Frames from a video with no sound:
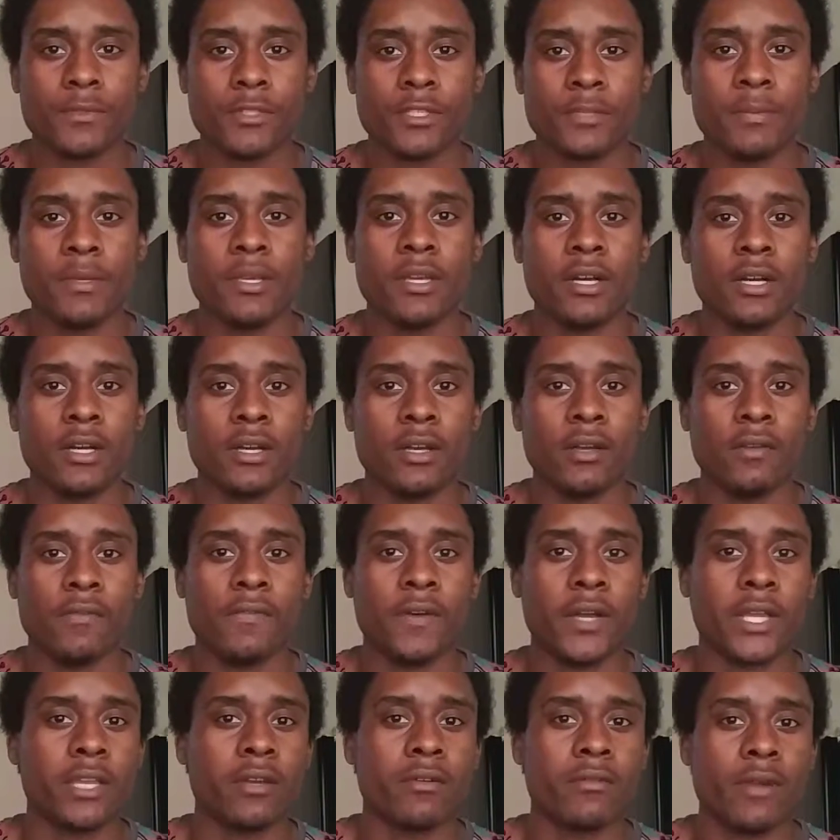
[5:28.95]
To be a, a
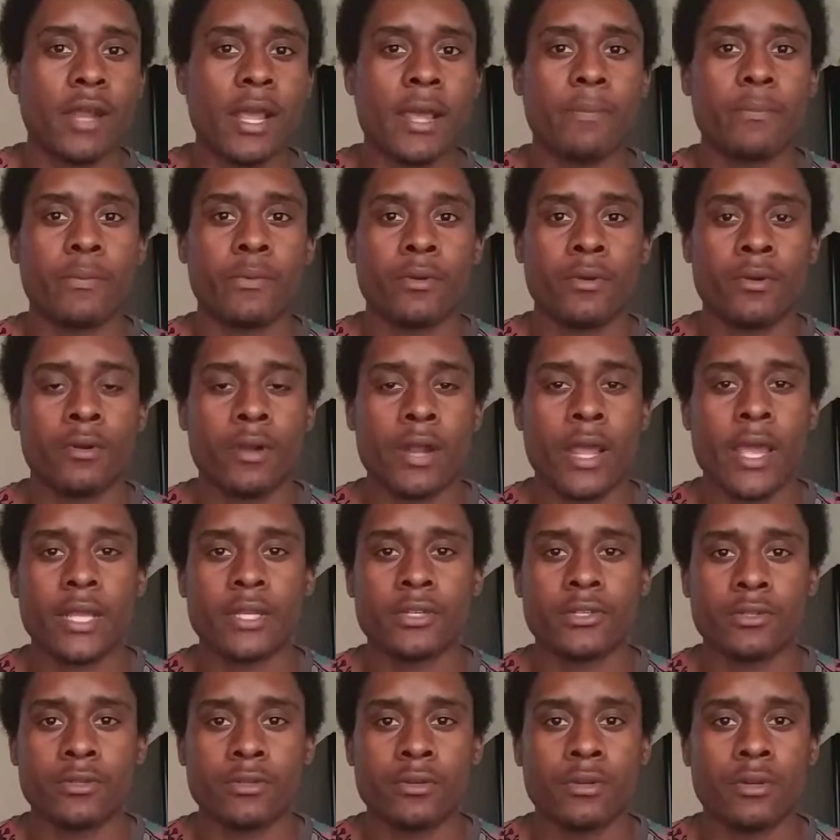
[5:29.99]
fucking rapper or
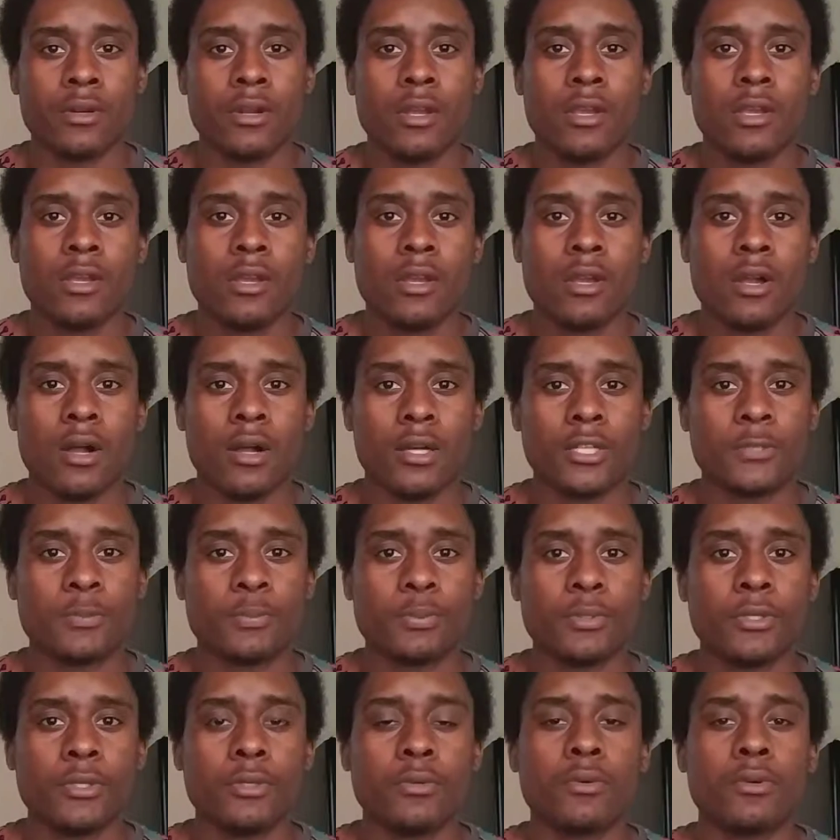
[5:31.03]
actor, or
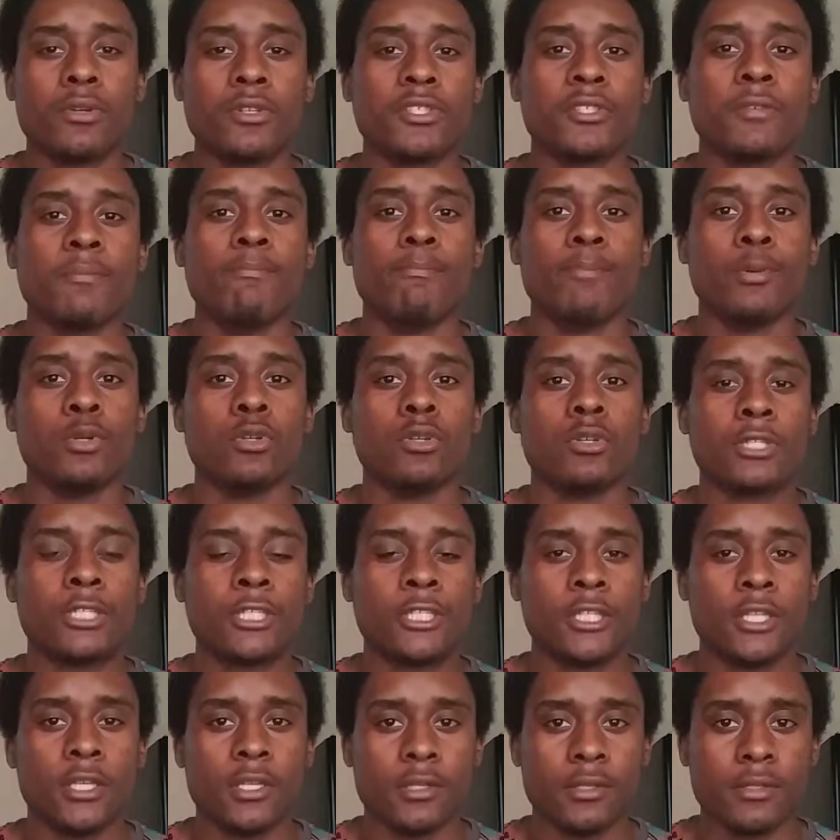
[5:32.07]
entrepreneur, or some
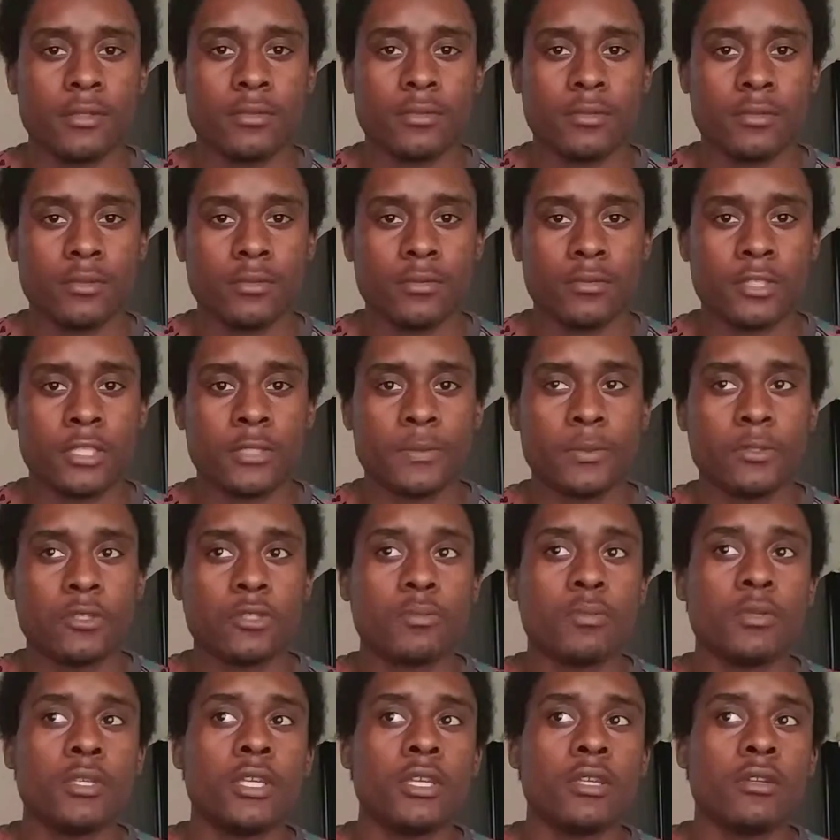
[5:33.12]
bullshit. And you're
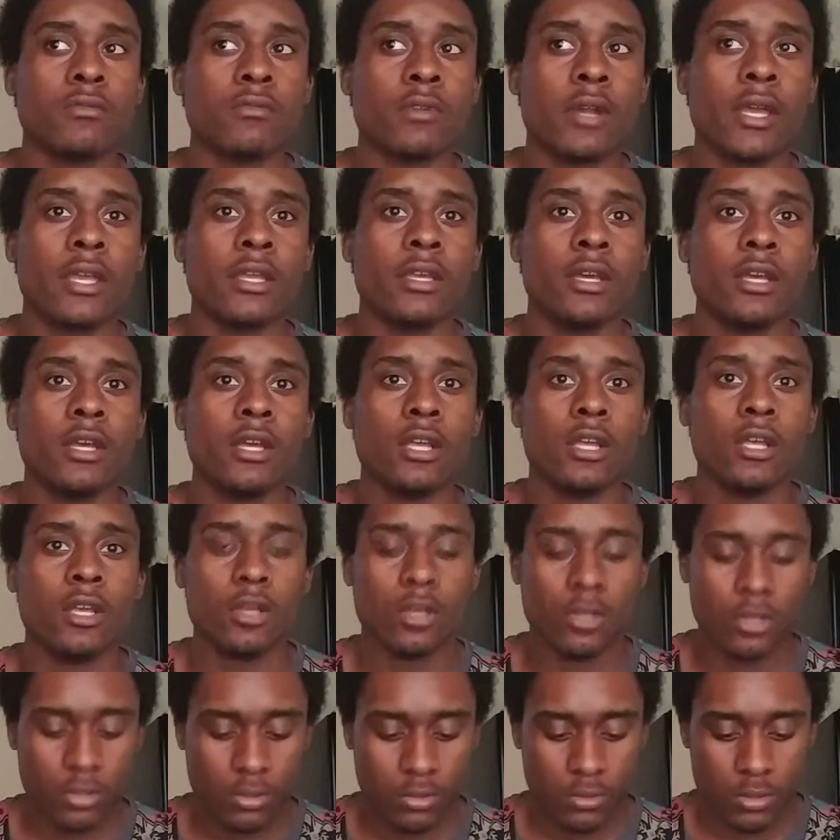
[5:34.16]
supposed to be getting right
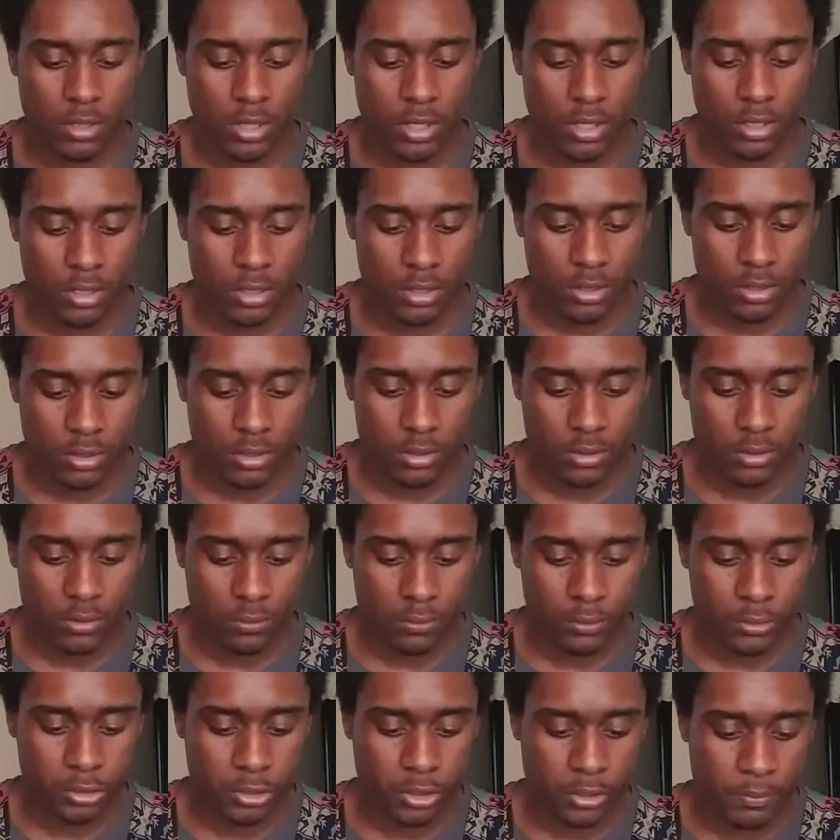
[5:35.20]
uh,
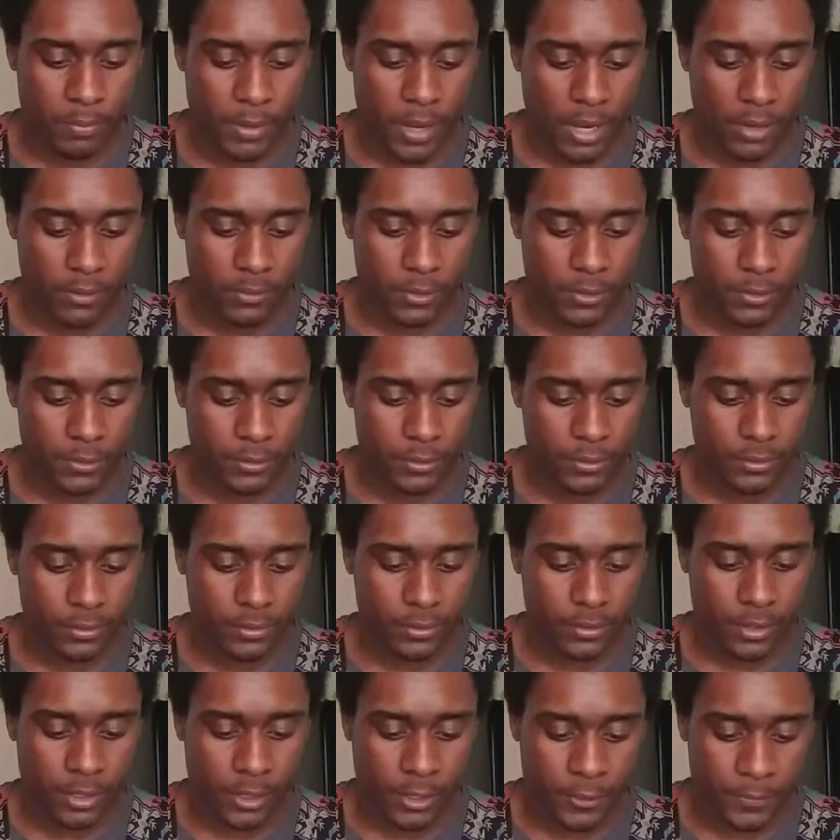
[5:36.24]
with your power,
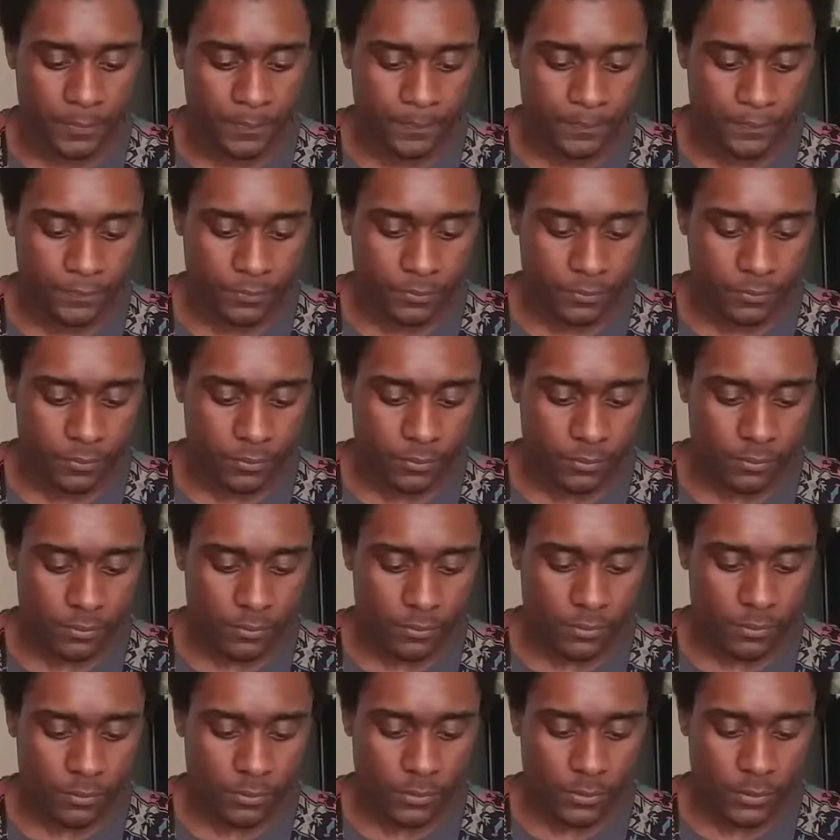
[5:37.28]
all right?
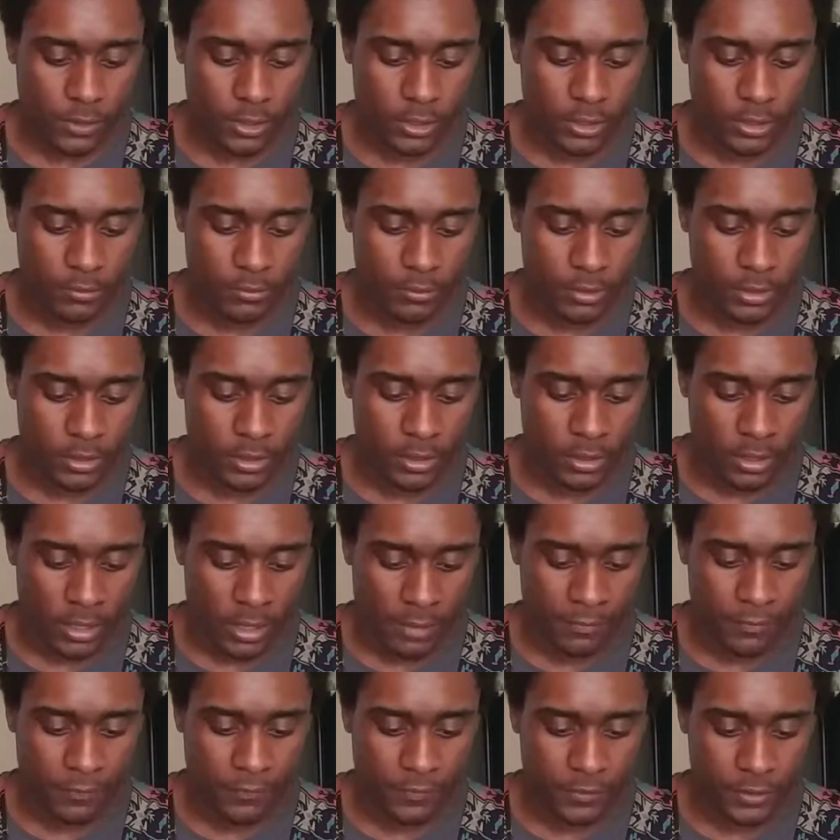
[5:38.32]
And let me, uh, I'm
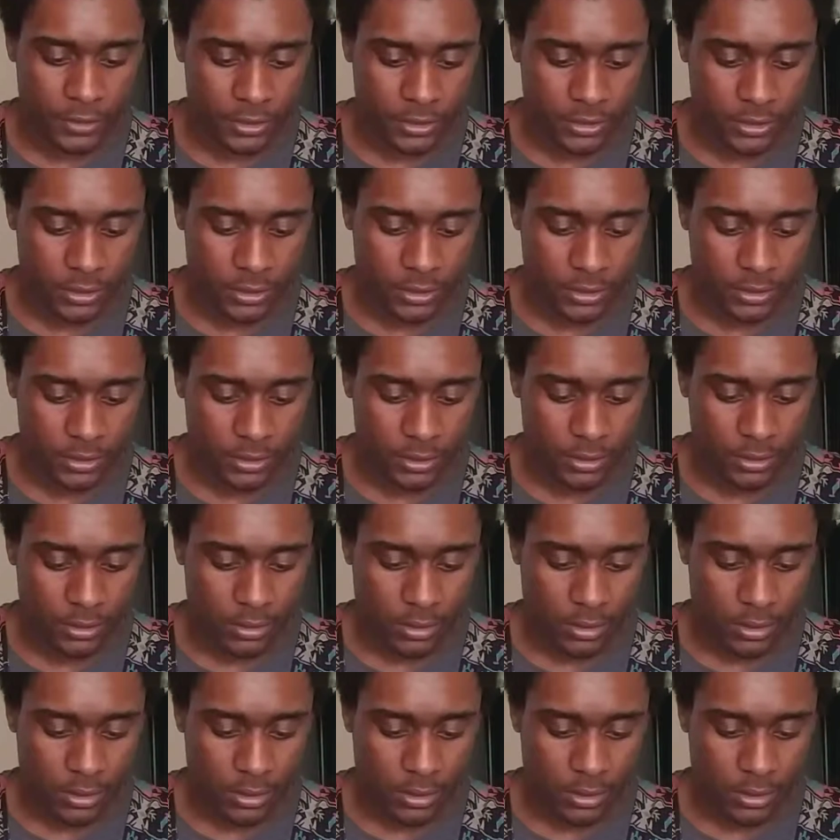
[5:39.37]
gonna finish this.